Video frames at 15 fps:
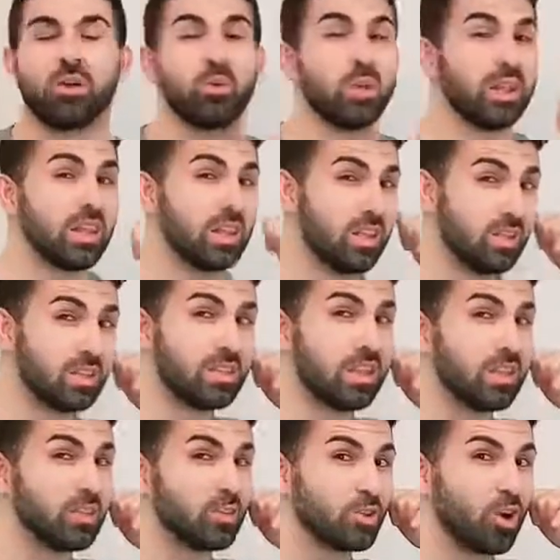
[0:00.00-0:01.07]
really need to
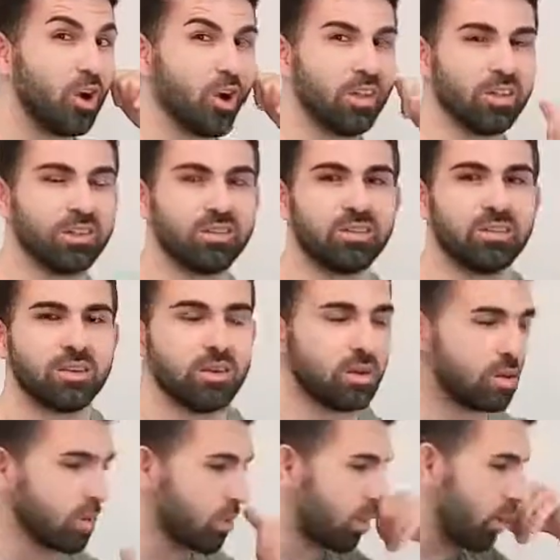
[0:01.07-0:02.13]
take this call.
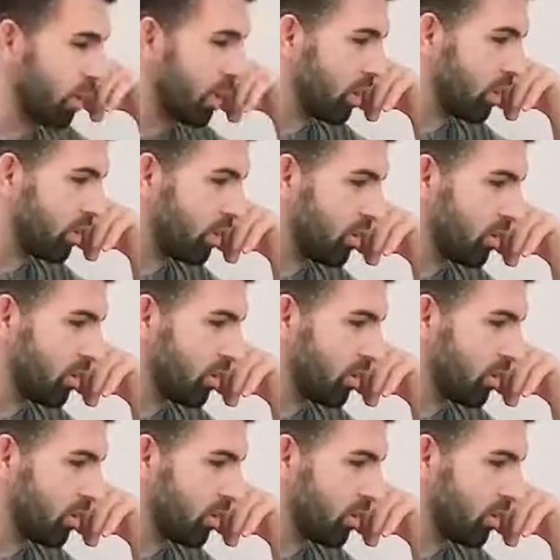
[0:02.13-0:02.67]
Ring,